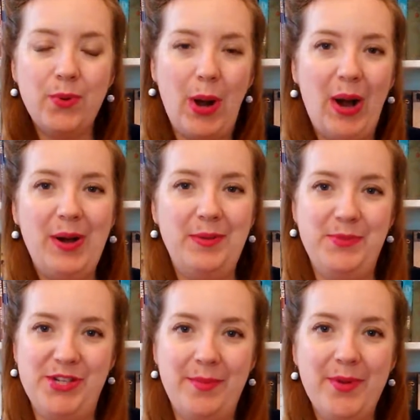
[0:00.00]
Hello, I'm
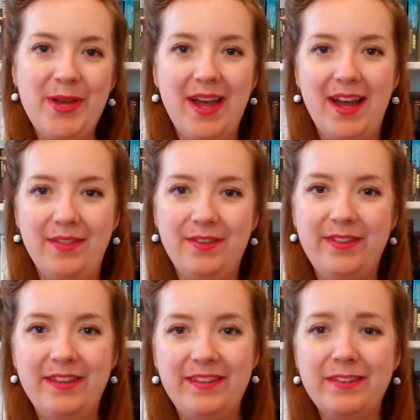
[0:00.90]
Gemma and
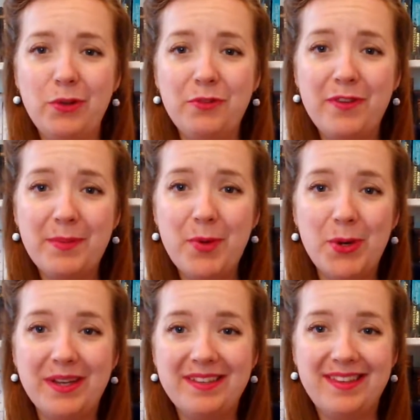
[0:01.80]
this is Non-Fic
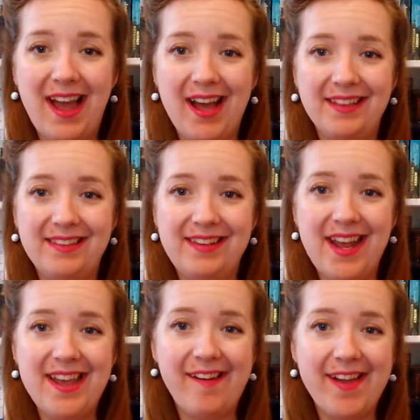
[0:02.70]
Books, and
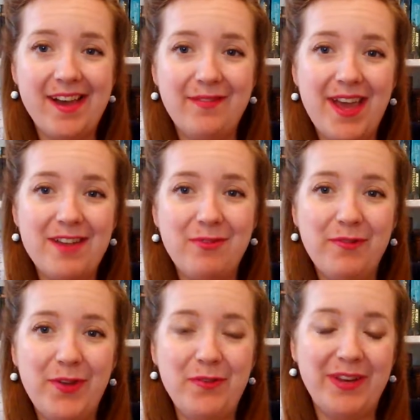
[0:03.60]
today I have a
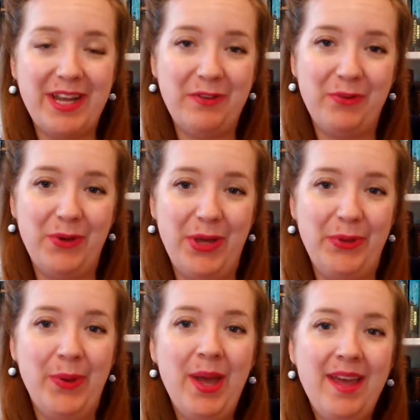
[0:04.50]
review video for you,
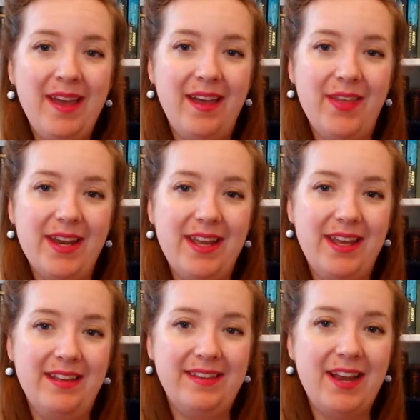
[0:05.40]
and that
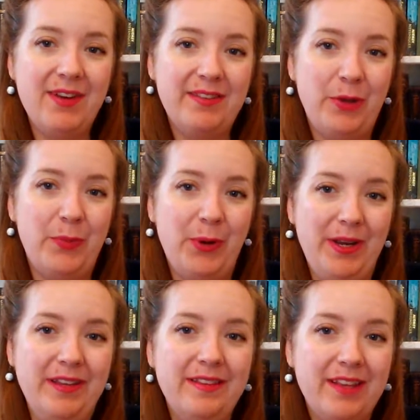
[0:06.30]
is Harriet
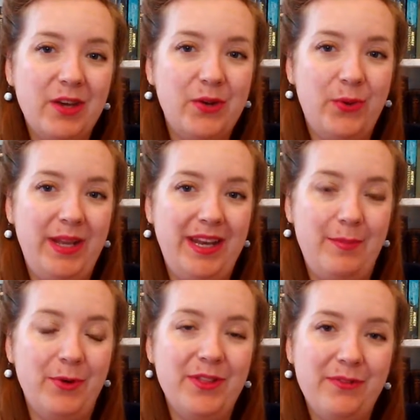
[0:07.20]
O'Brien's Queen
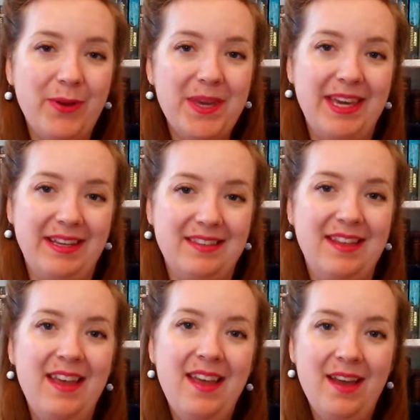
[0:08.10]
Emma and the Vikings.
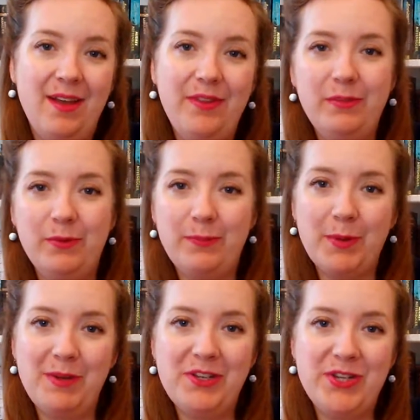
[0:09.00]
And this was
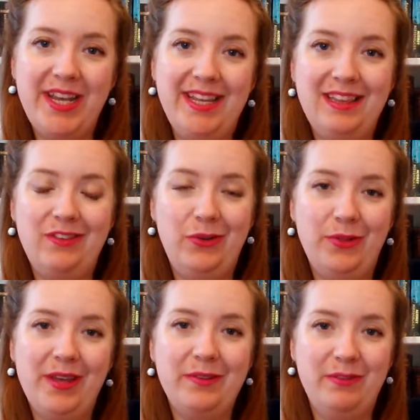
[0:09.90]
published in
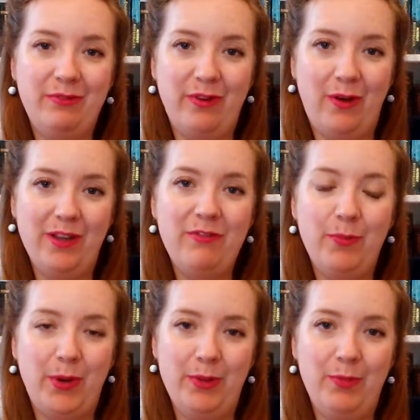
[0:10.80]
2005
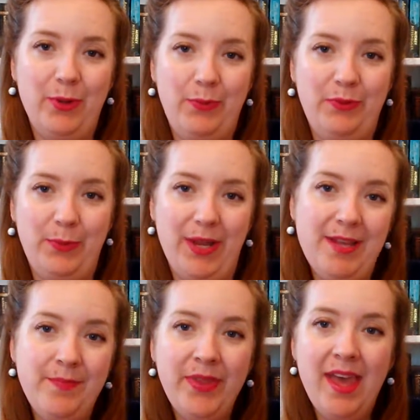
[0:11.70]
by Bloomsbury,